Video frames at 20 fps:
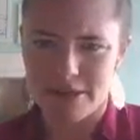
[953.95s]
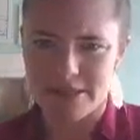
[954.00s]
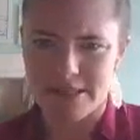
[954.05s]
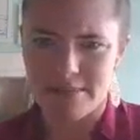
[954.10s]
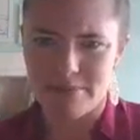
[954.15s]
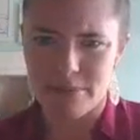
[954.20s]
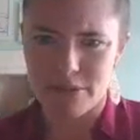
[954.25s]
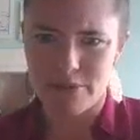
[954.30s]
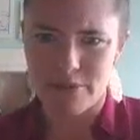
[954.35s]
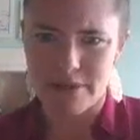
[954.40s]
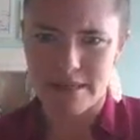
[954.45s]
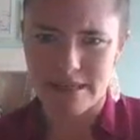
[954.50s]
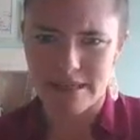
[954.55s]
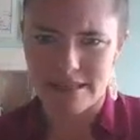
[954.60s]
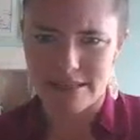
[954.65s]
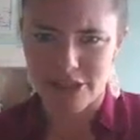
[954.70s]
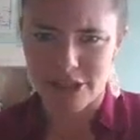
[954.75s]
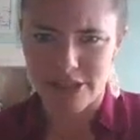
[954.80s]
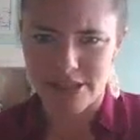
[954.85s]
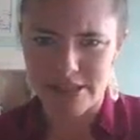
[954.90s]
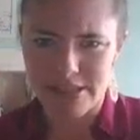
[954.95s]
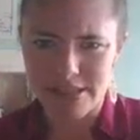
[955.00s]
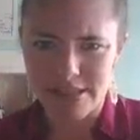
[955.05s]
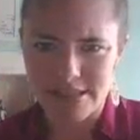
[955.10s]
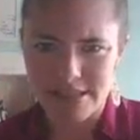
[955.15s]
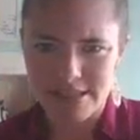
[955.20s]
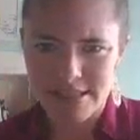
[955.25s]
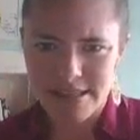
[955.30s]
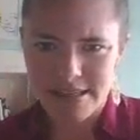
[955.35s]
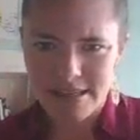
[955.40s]
in between inches.
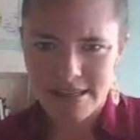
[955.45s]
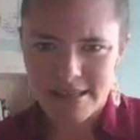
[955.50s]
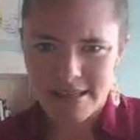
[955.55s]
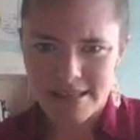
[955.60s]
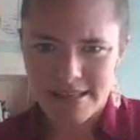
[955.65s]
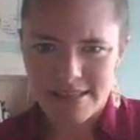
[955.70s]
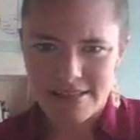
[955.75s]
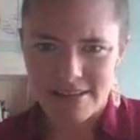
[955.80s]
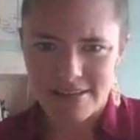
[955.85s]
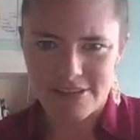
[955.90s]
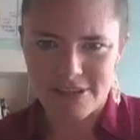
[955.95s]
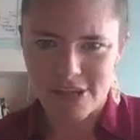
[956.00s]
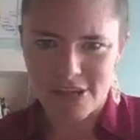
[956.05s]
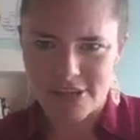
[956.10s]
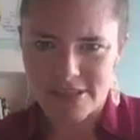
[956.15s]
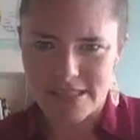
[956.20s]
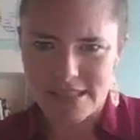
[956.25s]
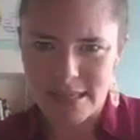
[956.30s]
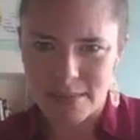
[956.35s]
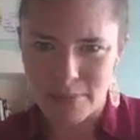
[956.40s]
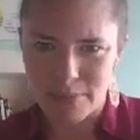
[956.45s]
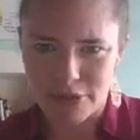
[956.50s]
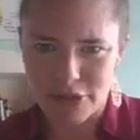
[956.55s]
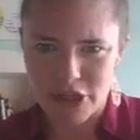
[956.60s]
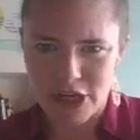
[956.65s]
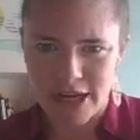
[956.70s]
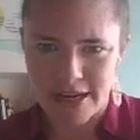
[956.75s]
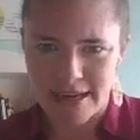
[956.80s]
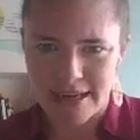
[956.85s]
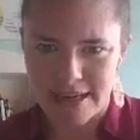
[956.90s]
So I was just double
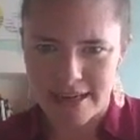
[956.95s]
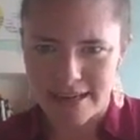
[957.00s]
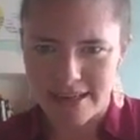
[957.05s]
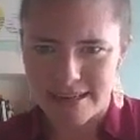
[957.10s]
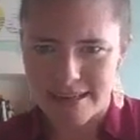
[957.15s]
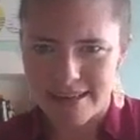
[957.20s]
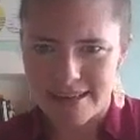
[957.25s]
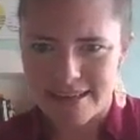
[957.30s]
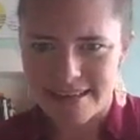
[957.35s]
checking.